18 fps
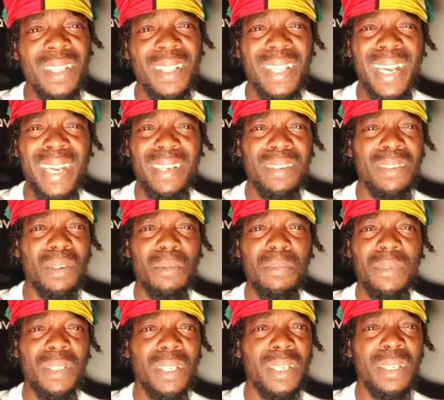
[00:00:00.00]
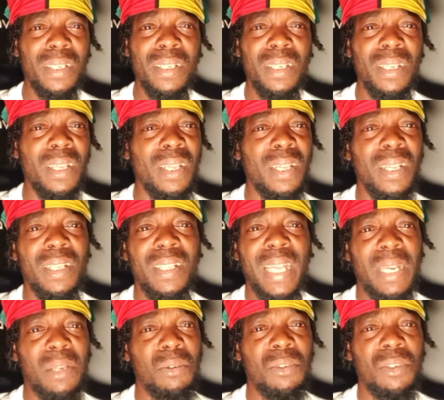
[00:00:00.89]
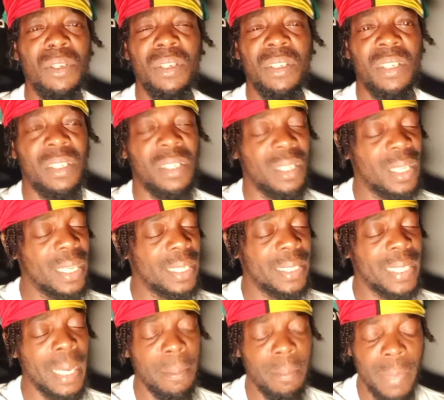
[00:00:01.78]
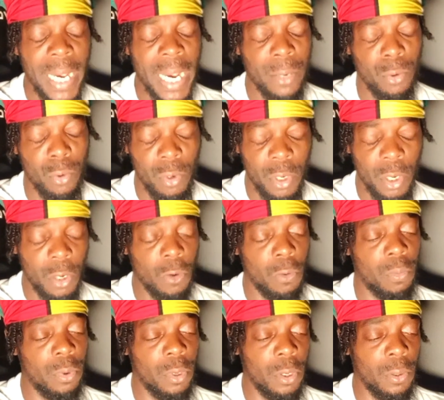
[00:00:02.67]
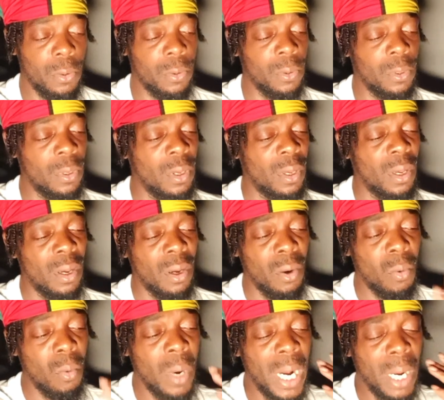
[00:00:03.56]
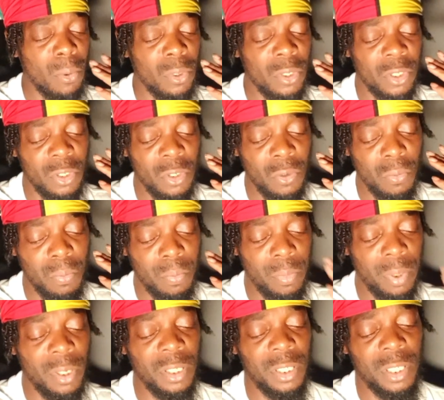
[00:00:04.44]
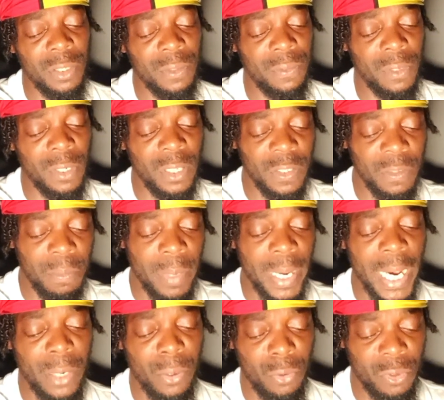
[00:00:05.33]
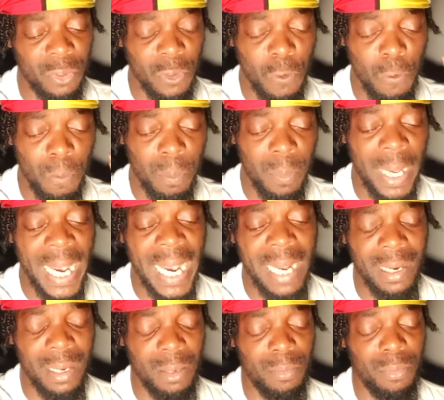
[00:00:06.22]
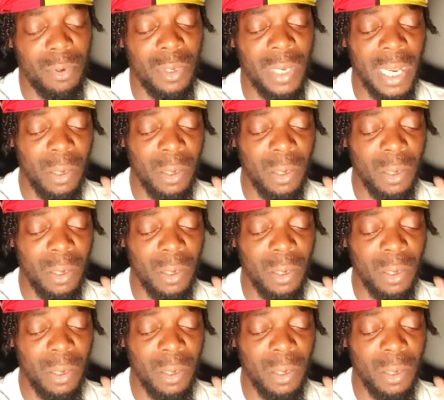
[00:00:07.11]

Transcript: Like, you know what I'm saying? Like, you should have just let that battle go, bro. Why was you pushing for this battle so badly, bro?